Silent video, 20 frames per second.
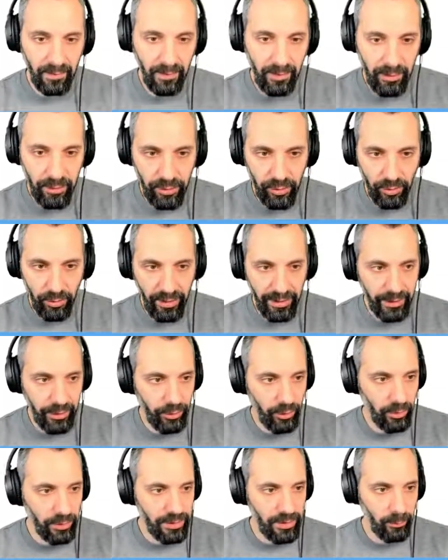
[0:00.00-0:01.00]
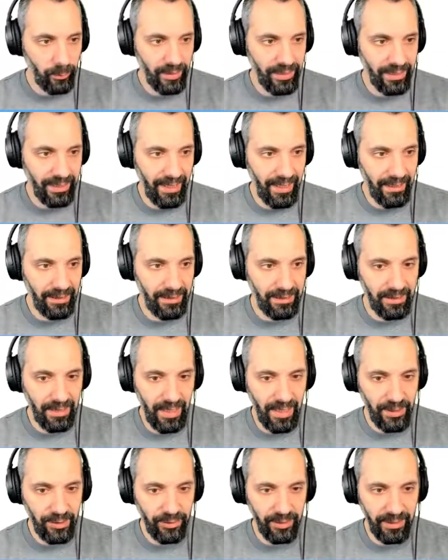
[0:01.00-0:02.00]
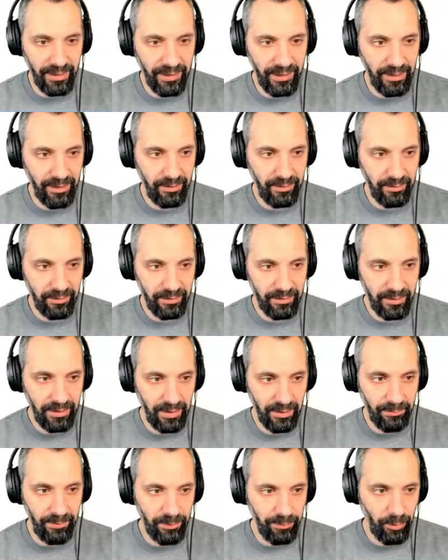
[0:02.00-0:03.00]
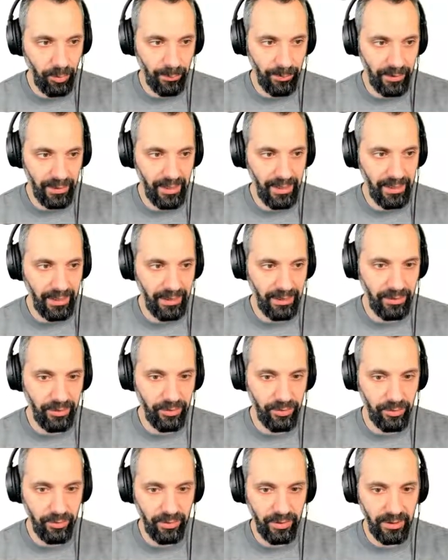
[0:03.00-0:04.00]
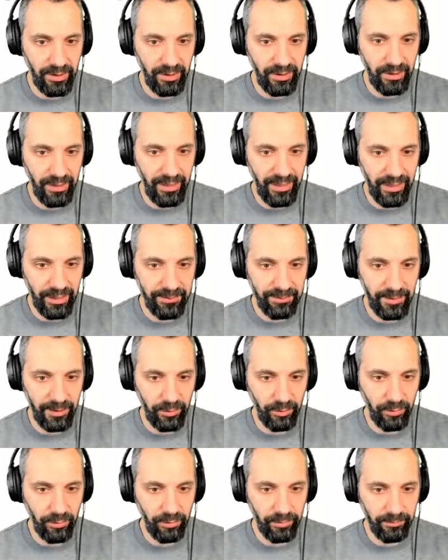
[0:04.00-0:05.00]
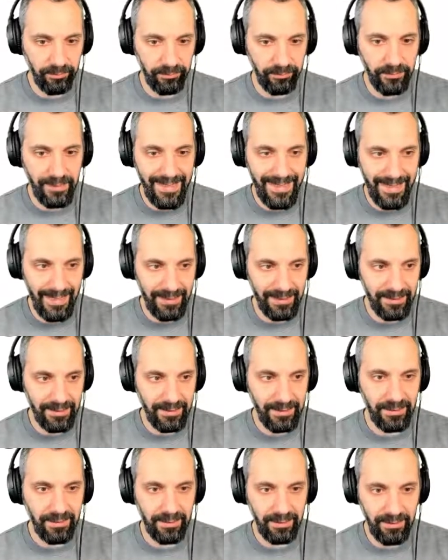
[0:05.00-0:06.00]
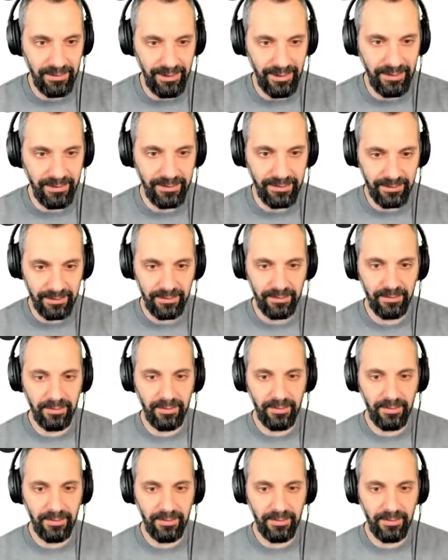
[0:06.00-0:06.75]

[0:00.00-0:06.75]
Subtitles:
So any roles that we create in Azure AD can be propagated into the ASP.NET Core. Yes. Yes.